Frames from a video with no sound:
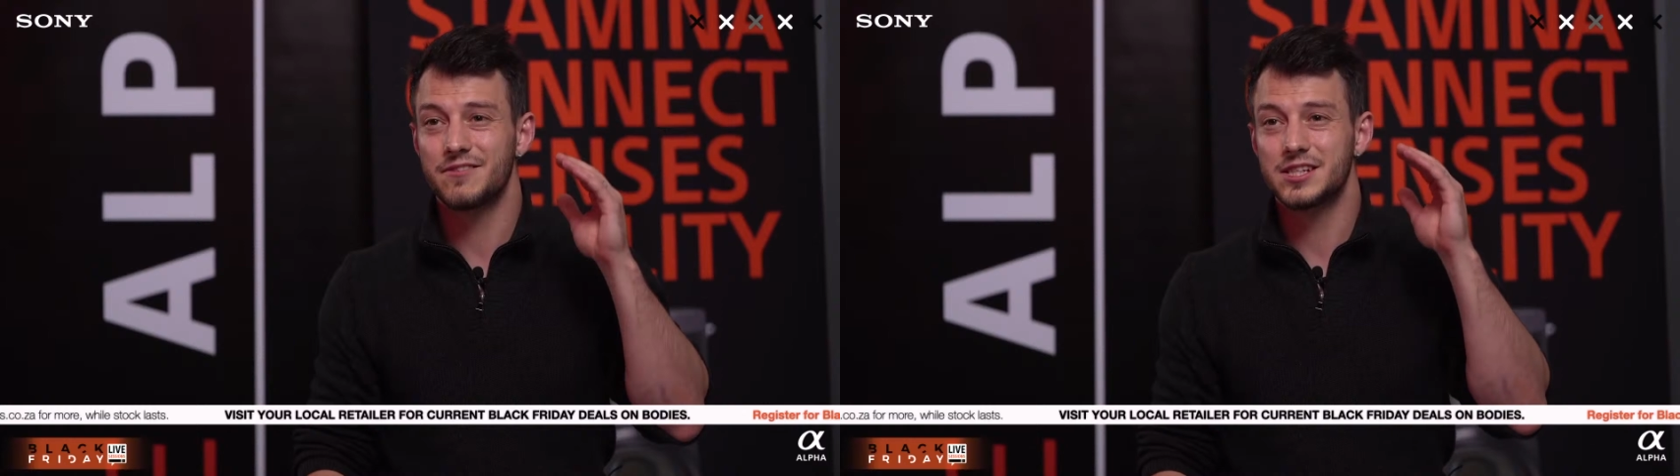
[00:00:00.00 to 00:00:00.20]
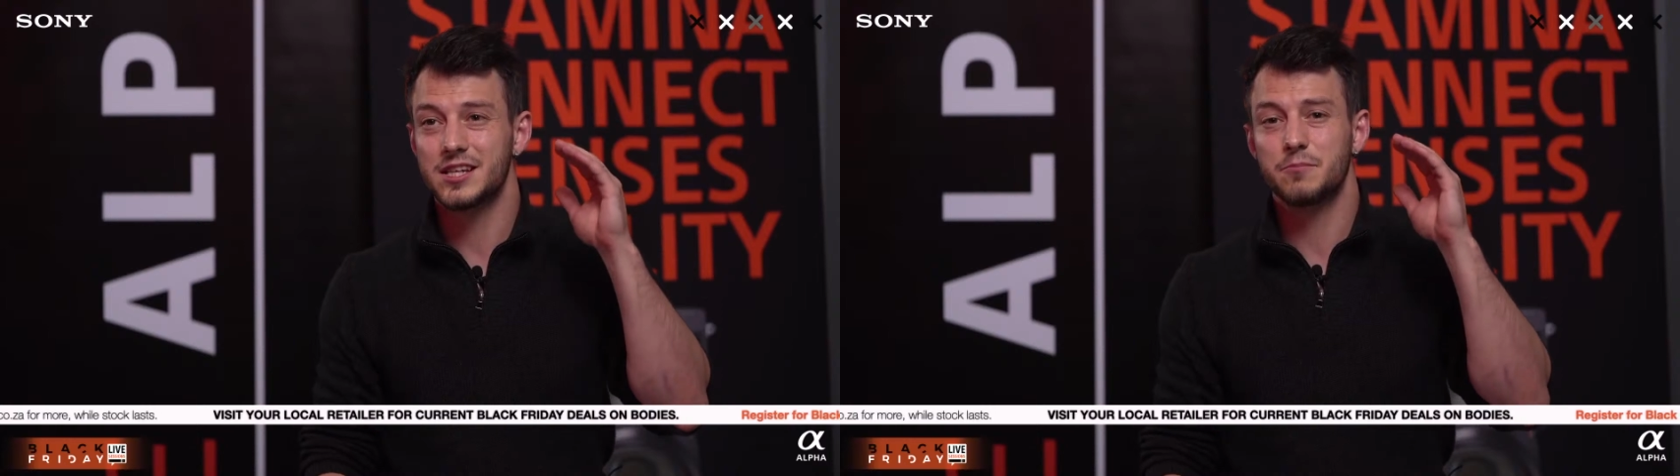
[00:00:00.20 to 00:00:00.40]

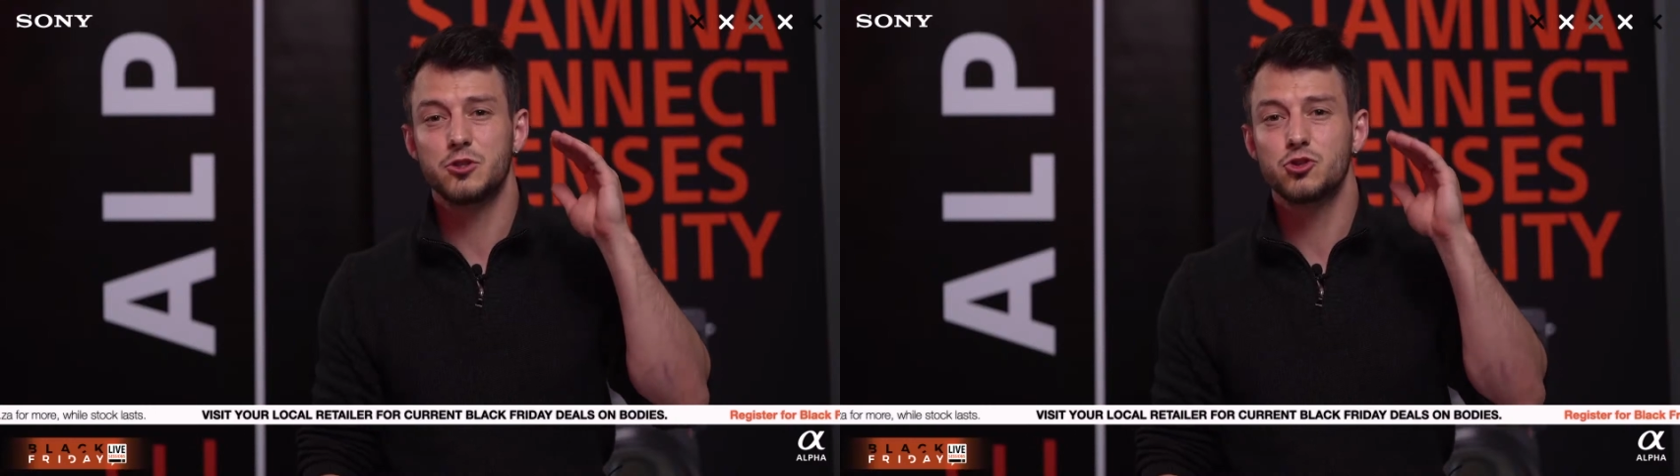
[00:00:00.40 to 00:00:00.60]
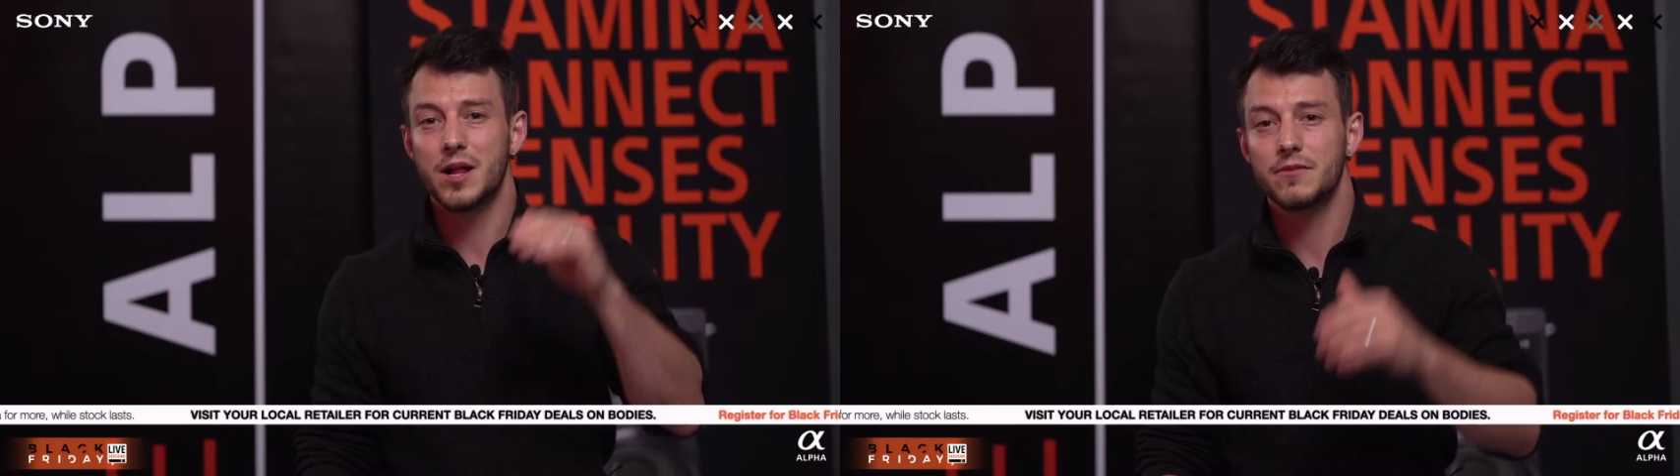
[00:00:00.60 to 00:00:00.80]

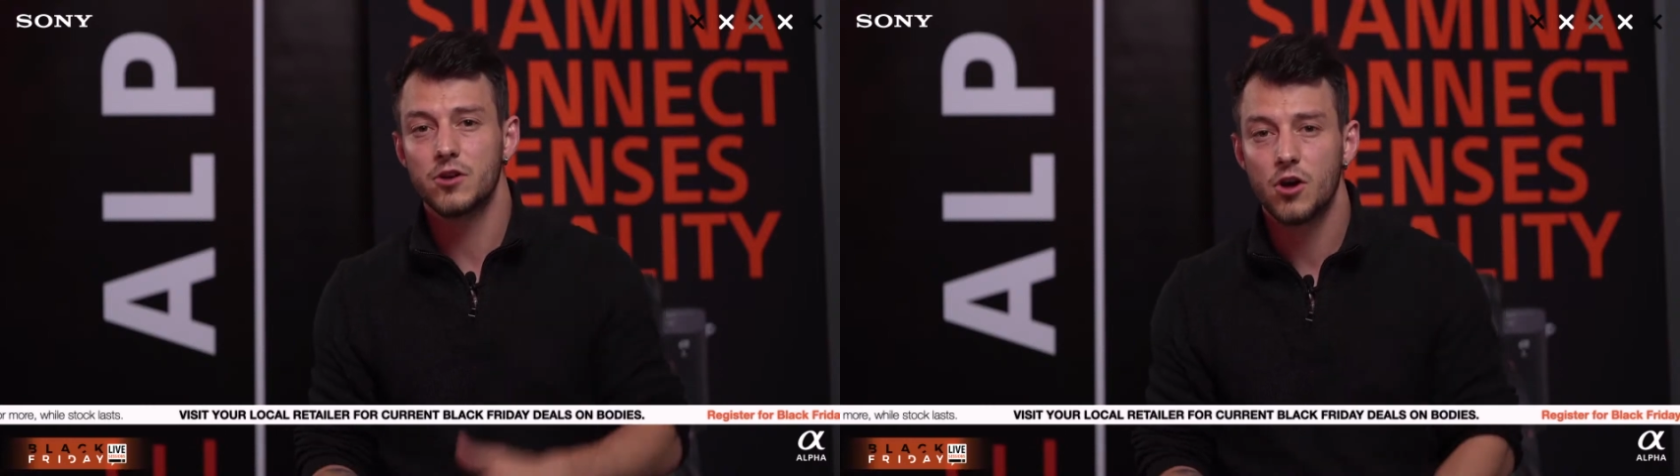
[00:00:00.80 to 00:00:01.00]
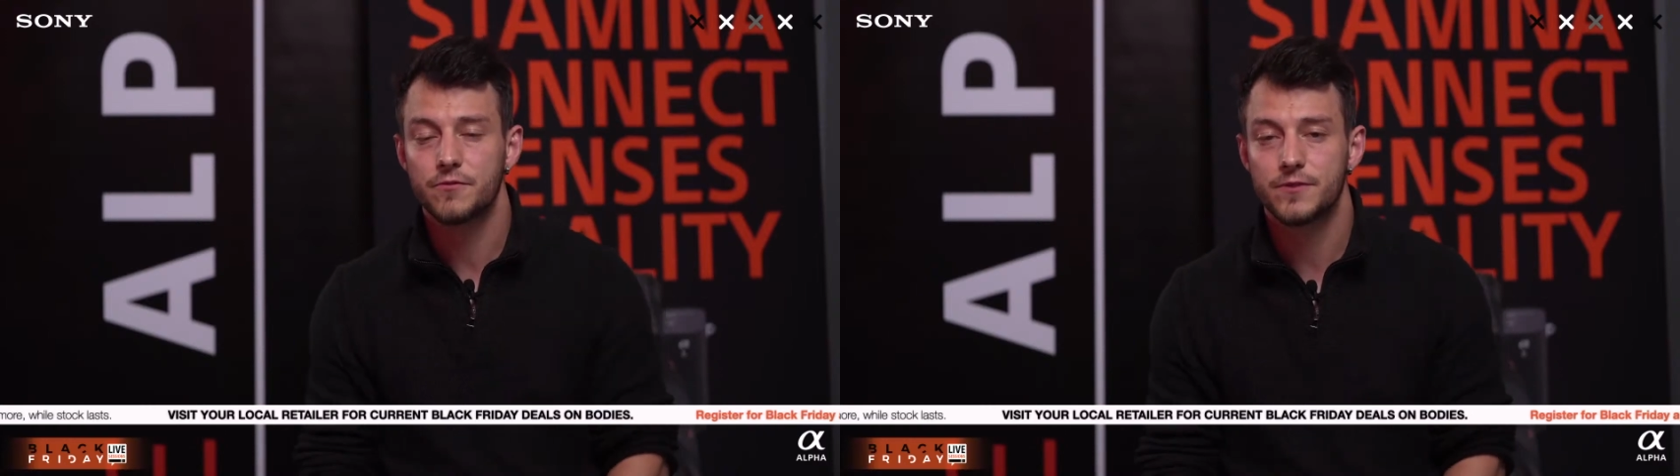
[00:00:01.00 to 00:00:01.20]
There's
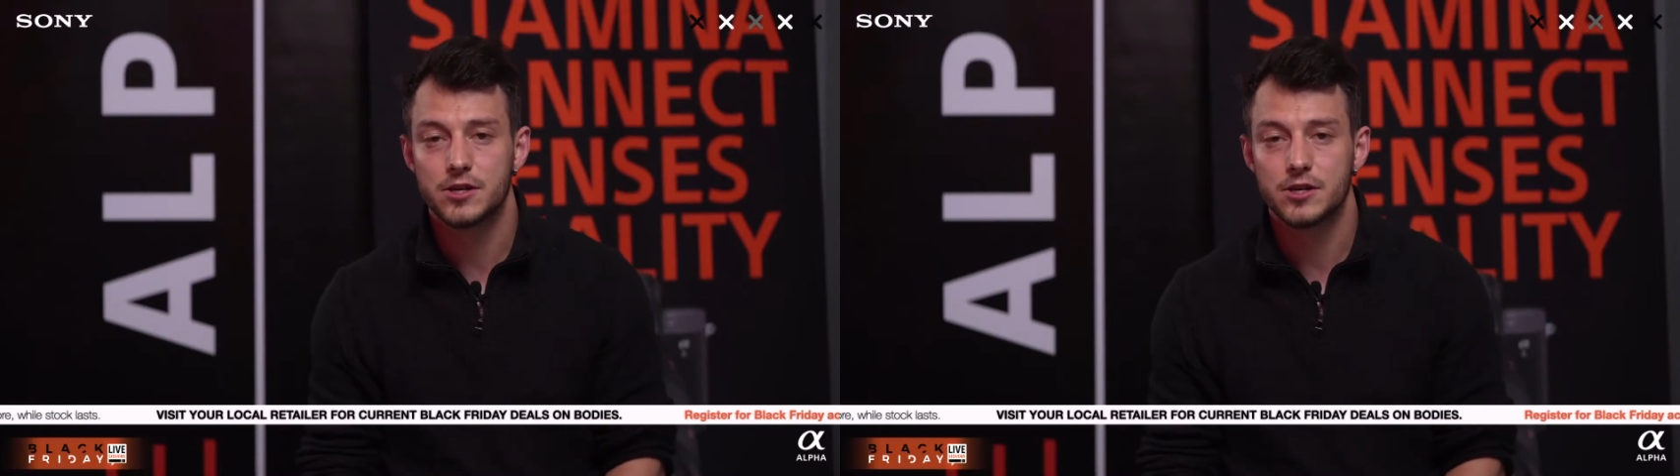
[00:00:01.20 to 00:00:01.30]
savings up to